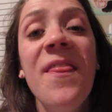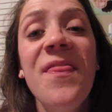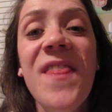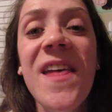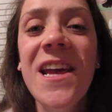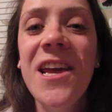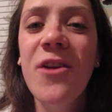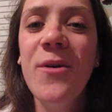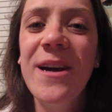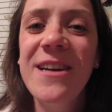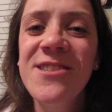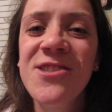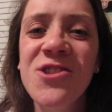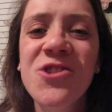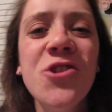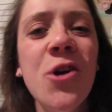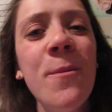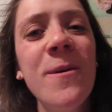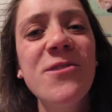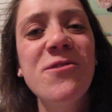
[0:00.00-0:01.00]
Thank you guys
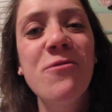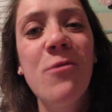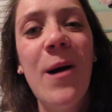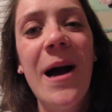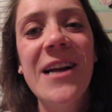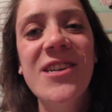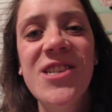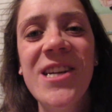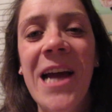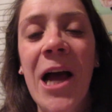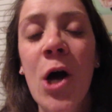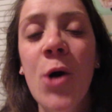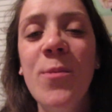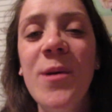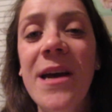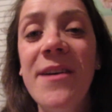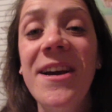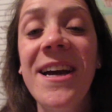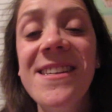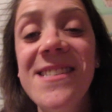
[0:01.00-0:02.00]
so much for watching. I hope
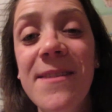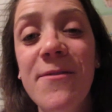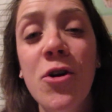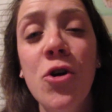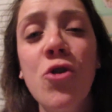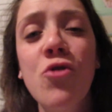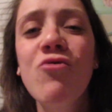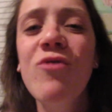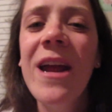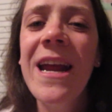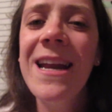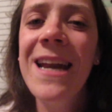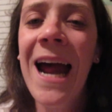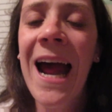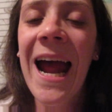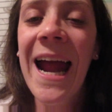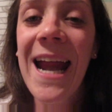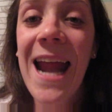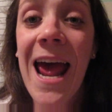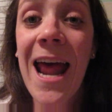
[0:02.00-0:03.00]
you guys have a great
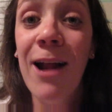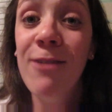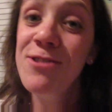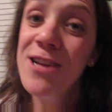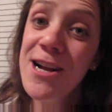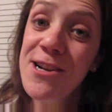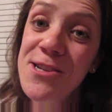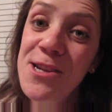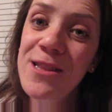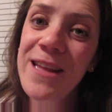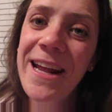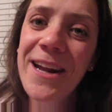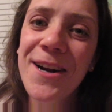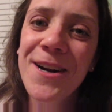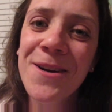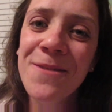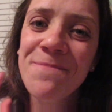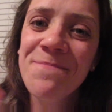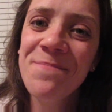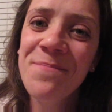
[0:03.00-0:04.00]
night, and I'll talk to you
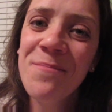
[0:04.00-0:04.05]
later.